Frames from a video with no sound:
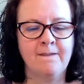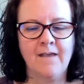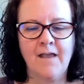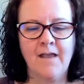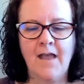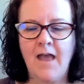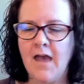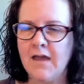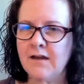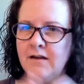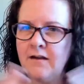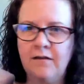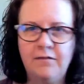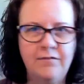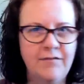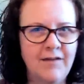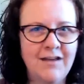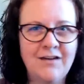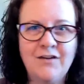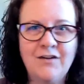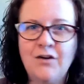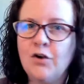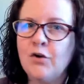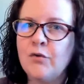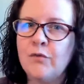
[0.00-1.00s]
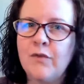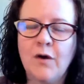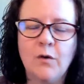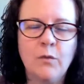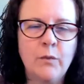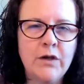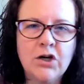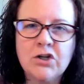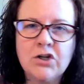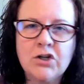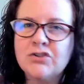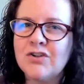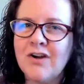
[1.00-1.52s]
Anything new that
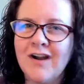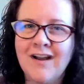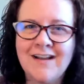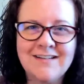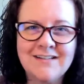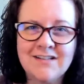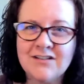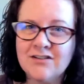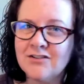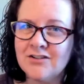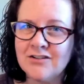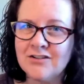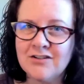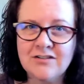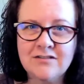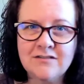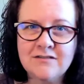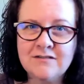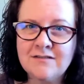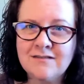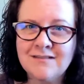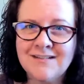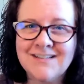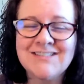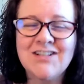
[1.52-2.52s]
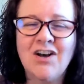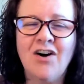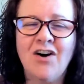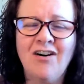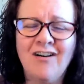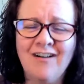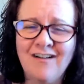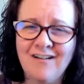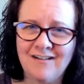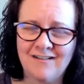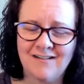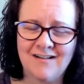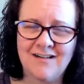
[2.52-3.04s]
we are trying to learn is
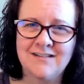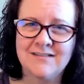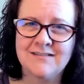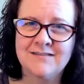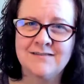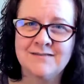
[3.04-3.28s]
hard.